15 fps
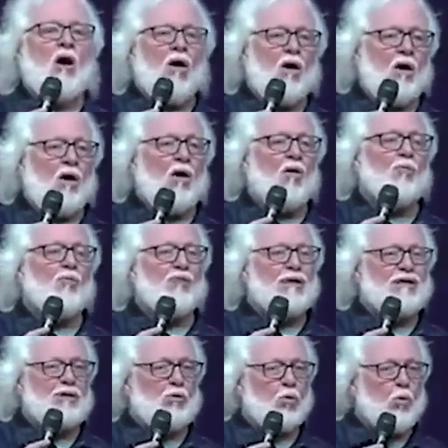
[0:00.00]
are
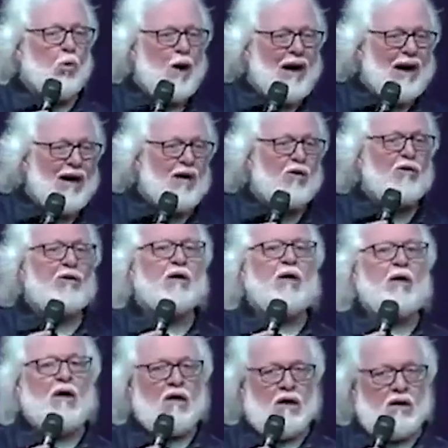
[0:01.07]
required
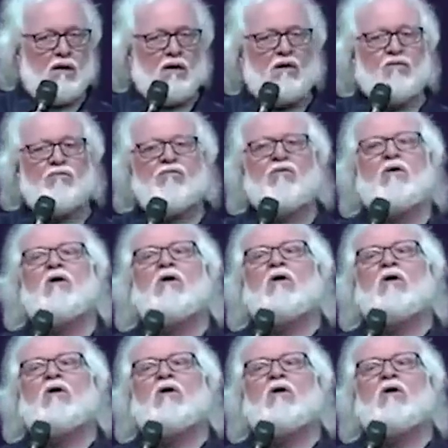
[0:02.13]
of